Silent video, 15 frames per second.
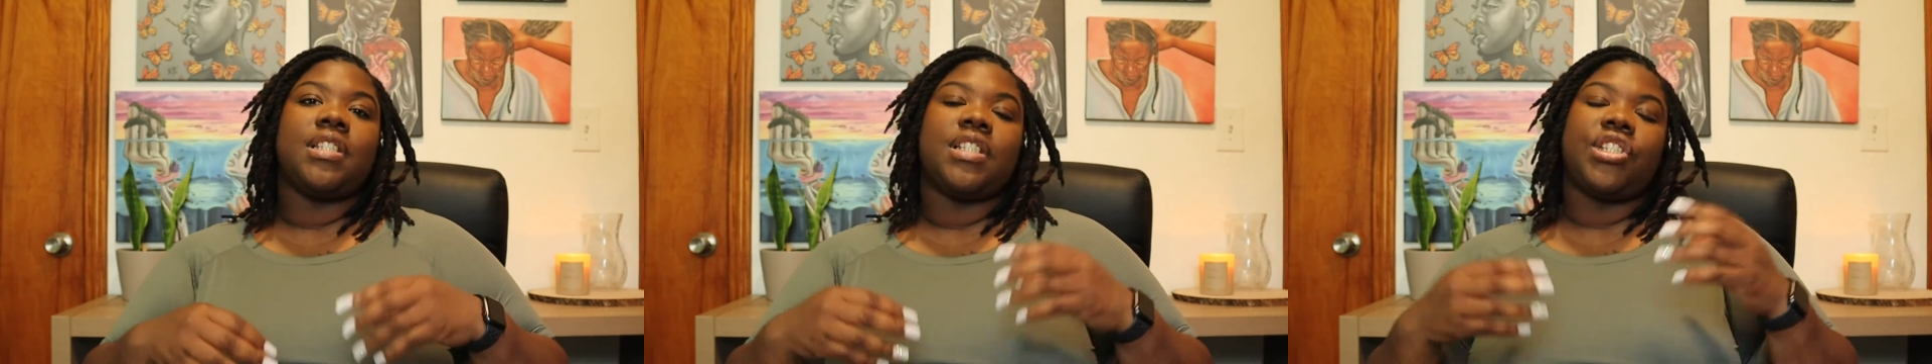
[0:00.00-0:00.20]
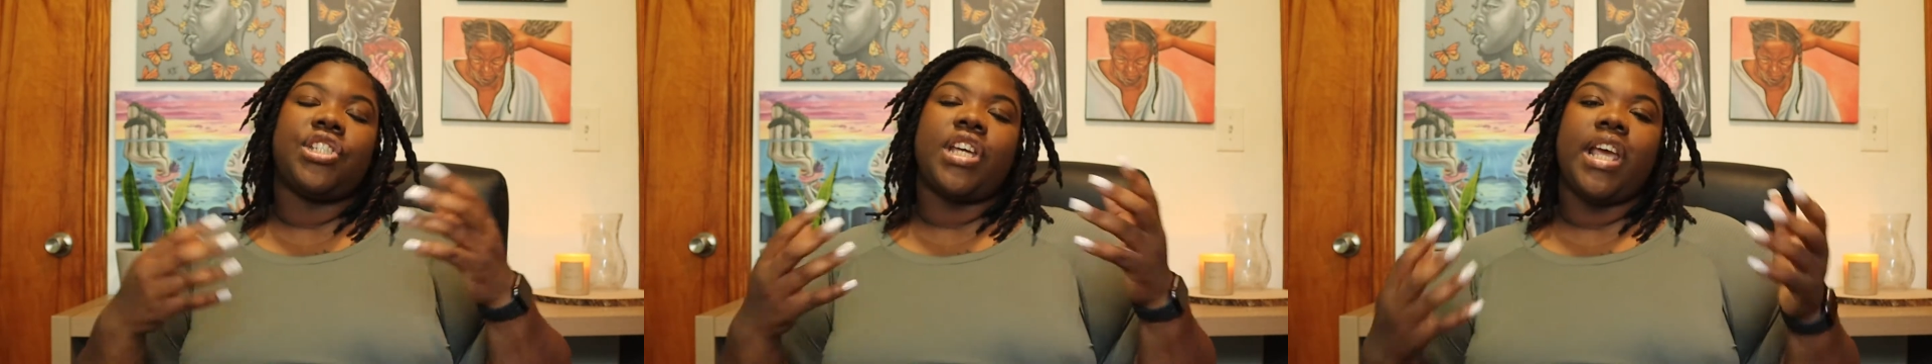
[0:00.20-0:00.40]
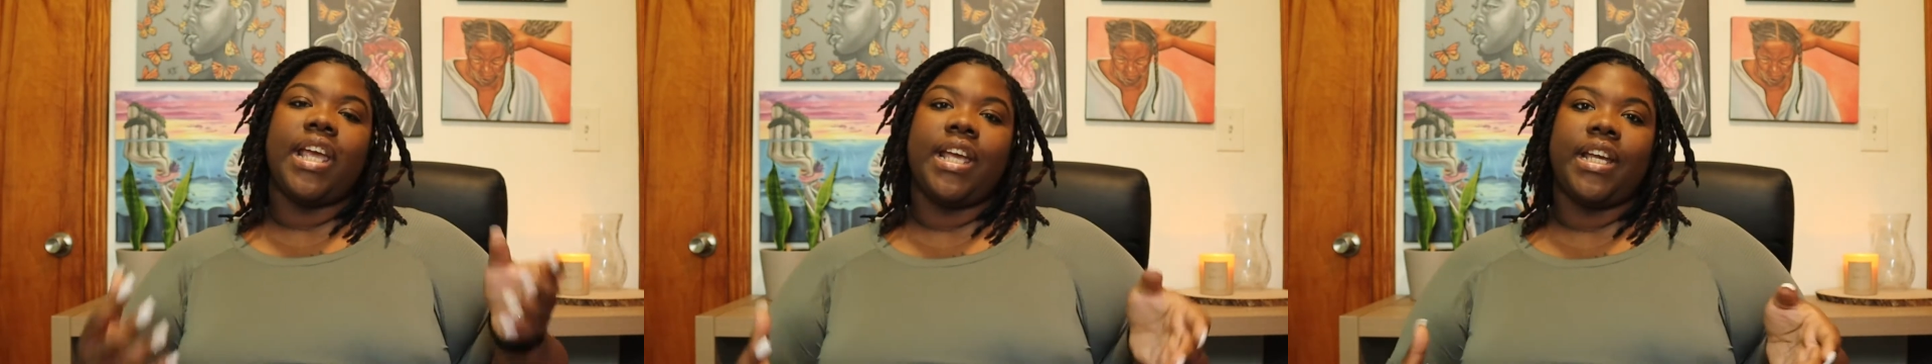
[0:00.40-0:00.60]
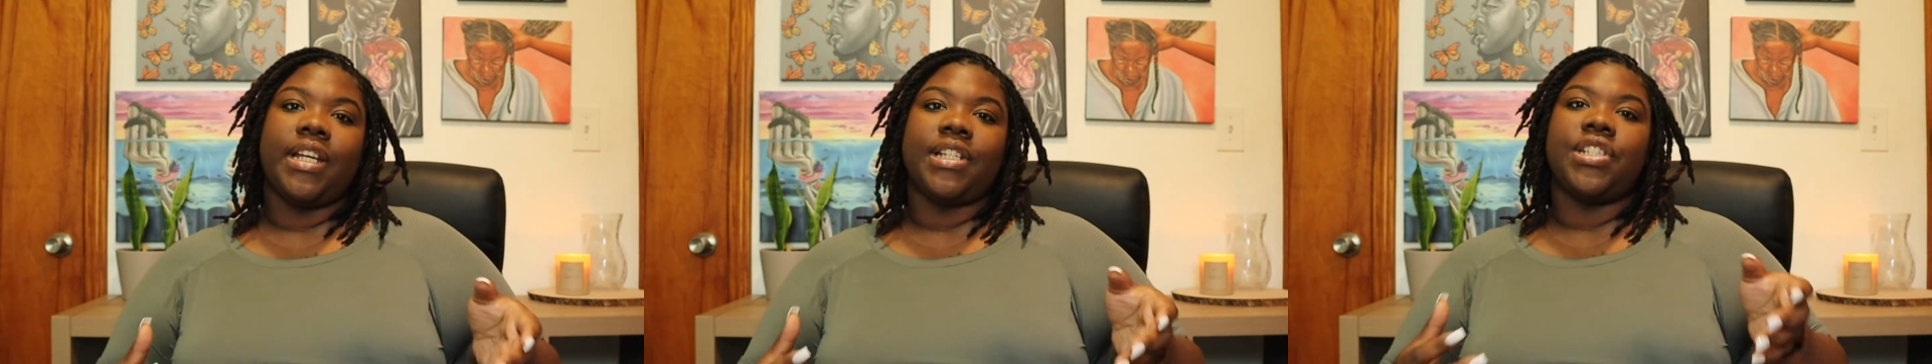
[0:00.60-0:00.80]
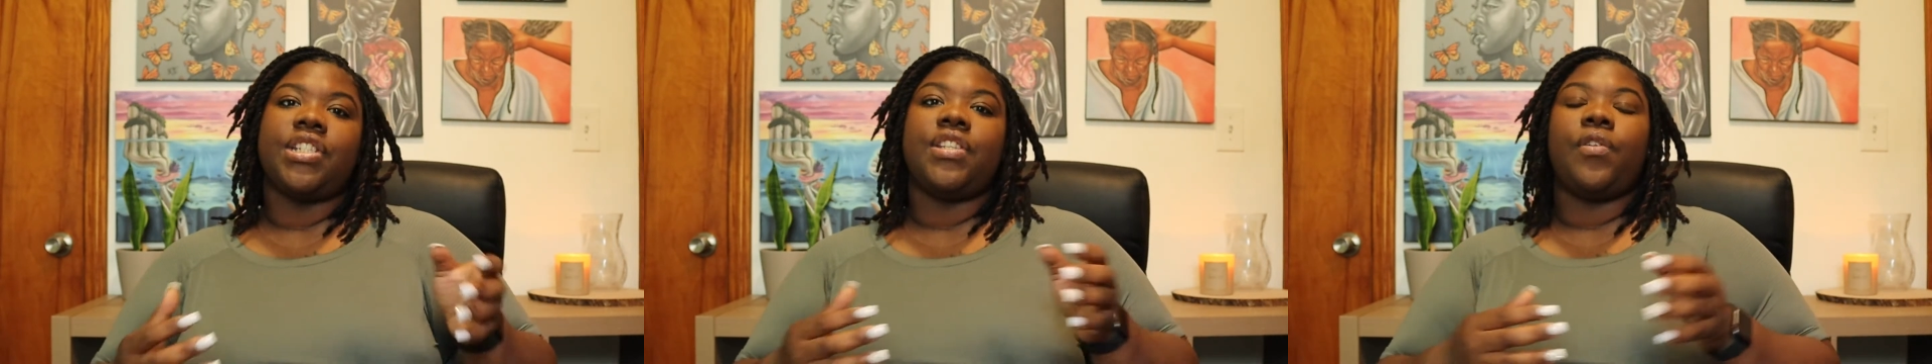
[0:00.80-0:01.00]
to
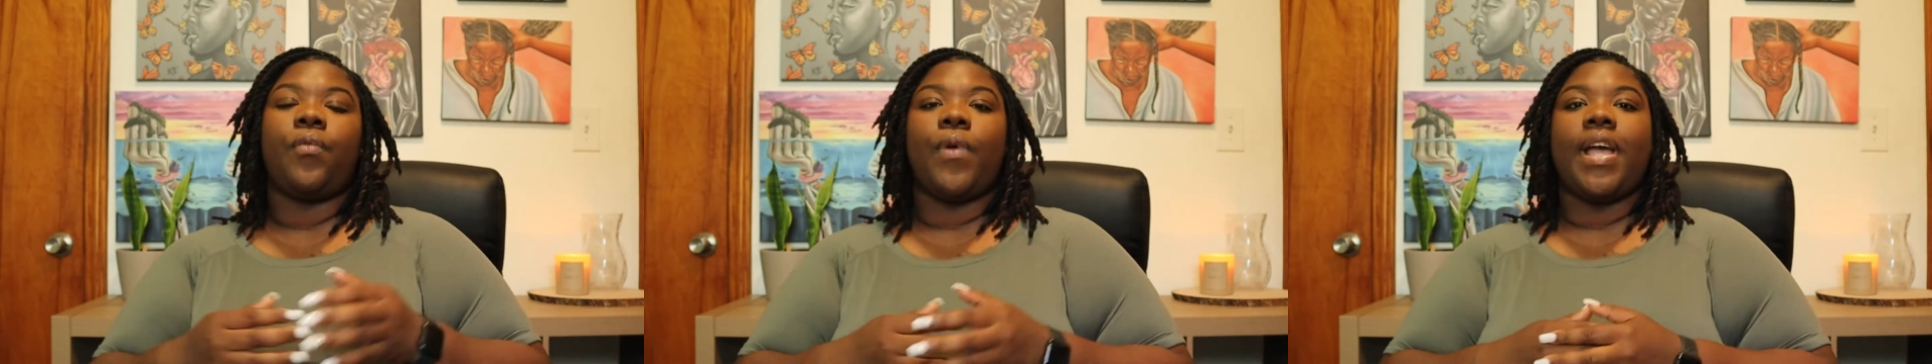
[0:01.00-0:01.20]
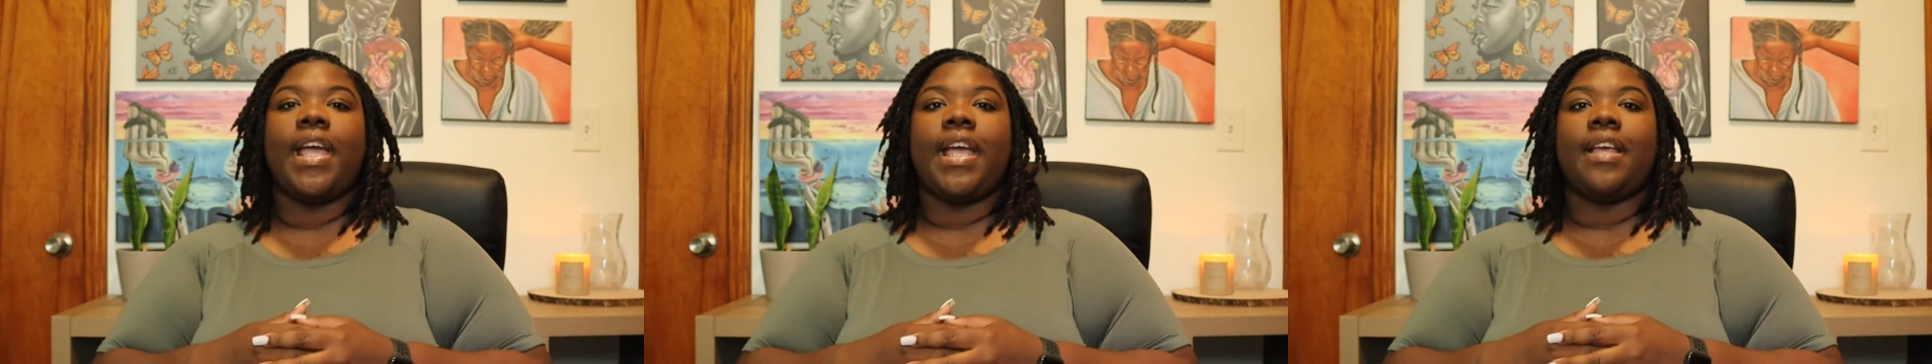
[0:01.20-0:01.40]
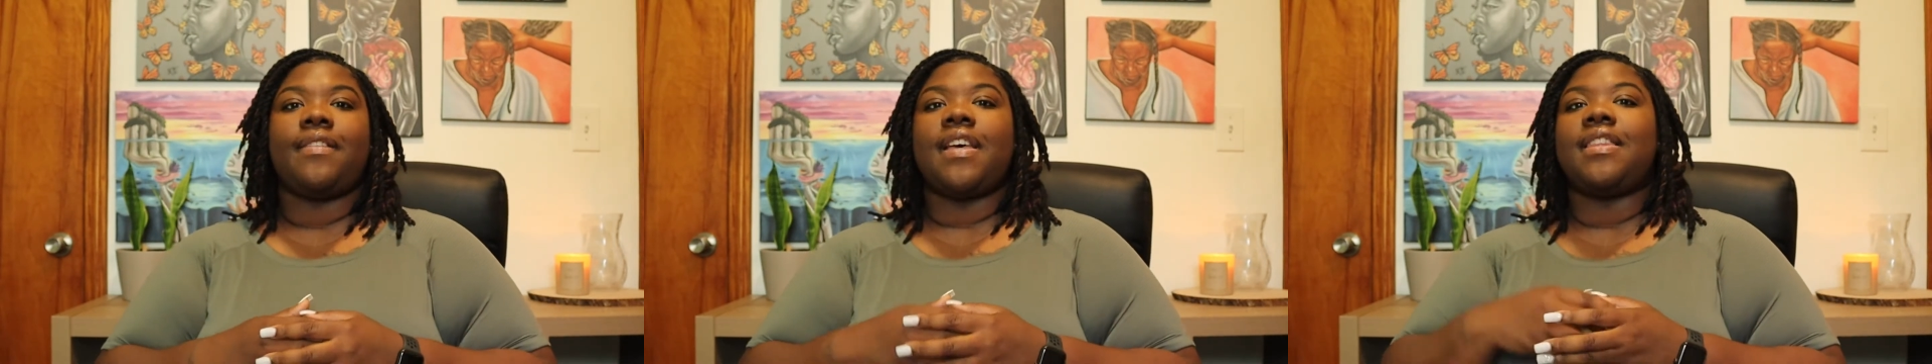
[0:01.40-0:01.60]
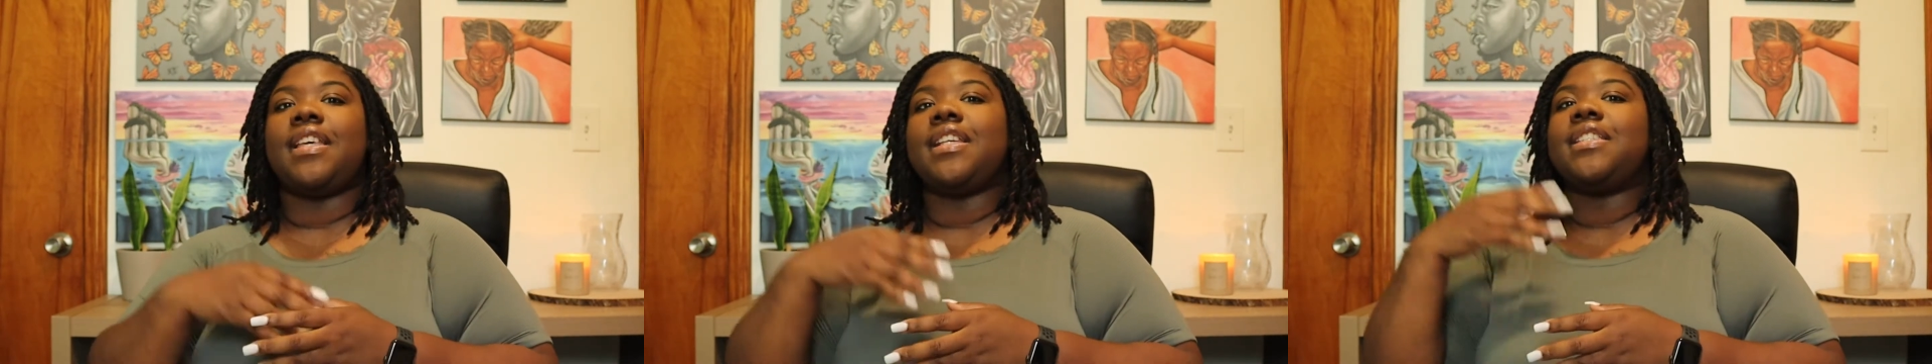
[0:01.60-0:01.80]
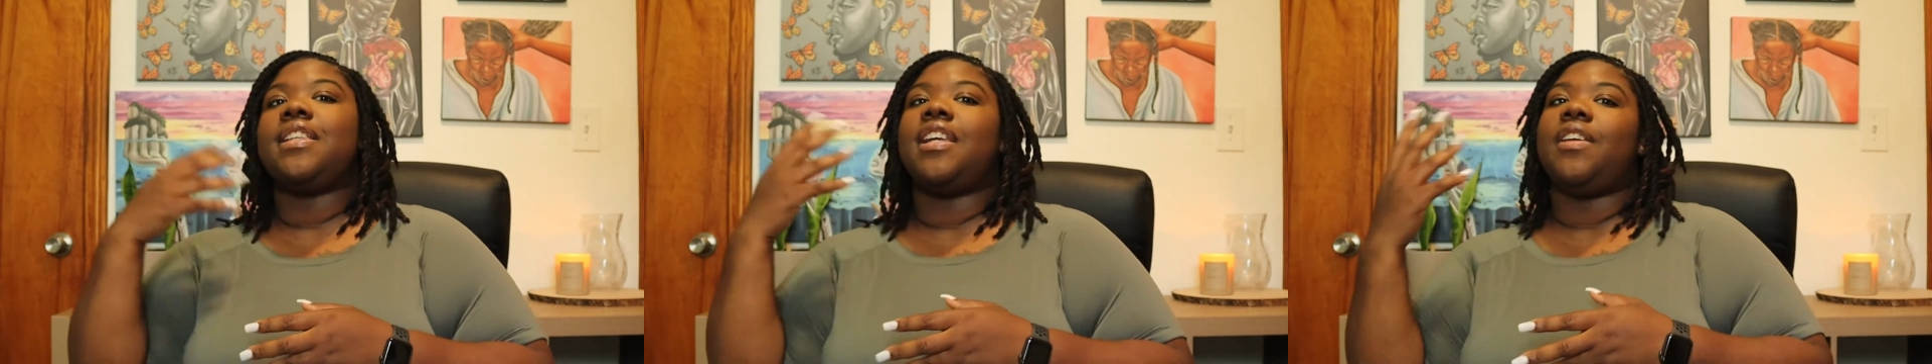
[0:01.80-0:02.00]
change the way that
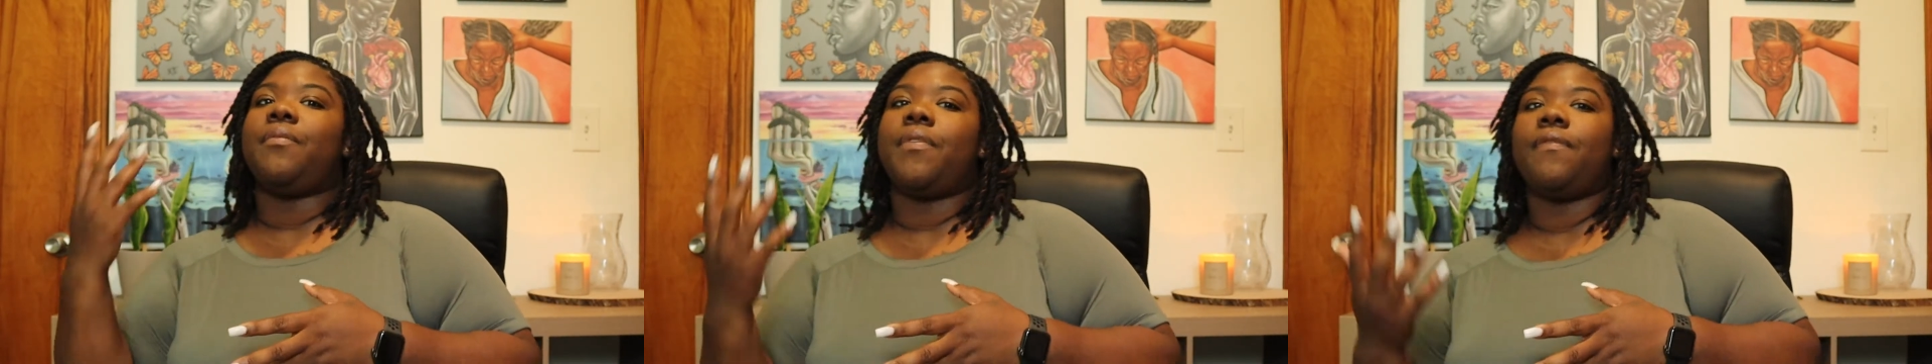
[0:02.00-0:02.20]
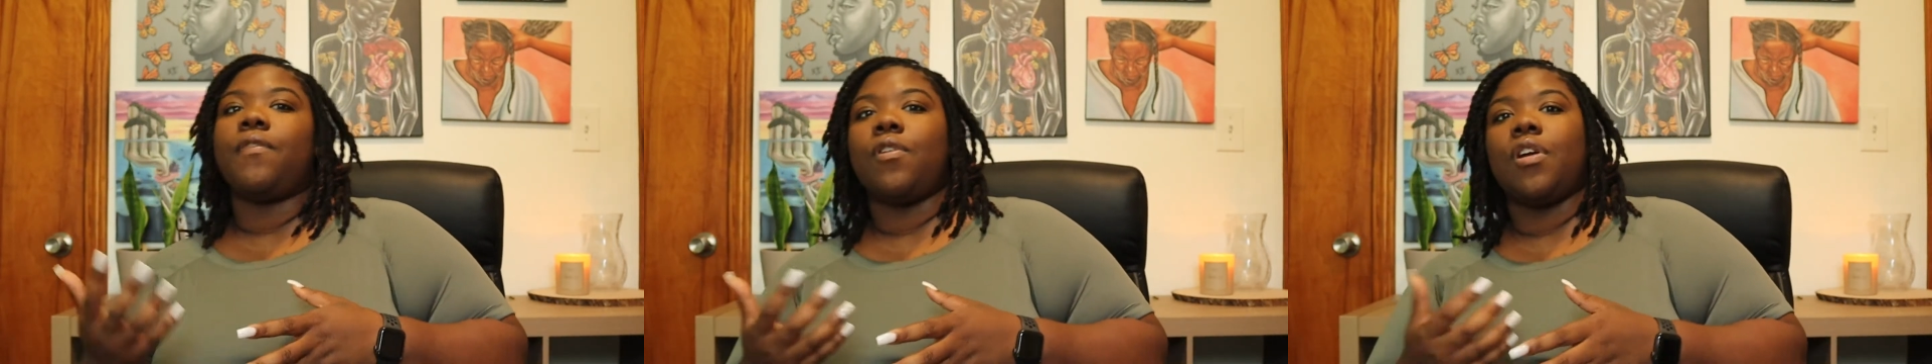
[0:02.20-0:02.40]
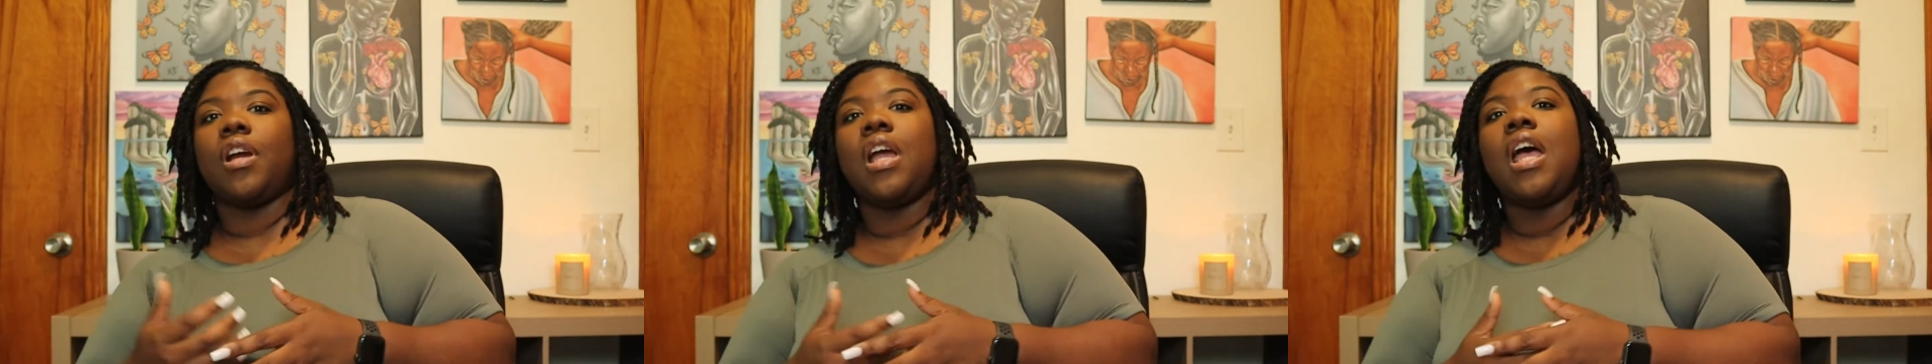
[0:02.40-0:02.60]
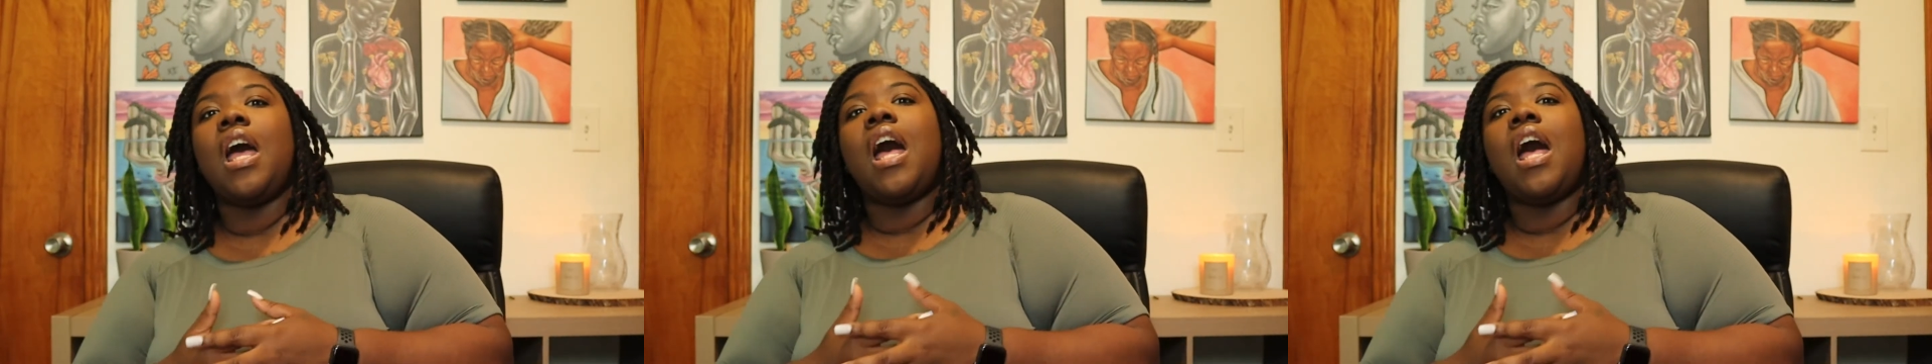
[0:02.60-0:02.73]
they studied before,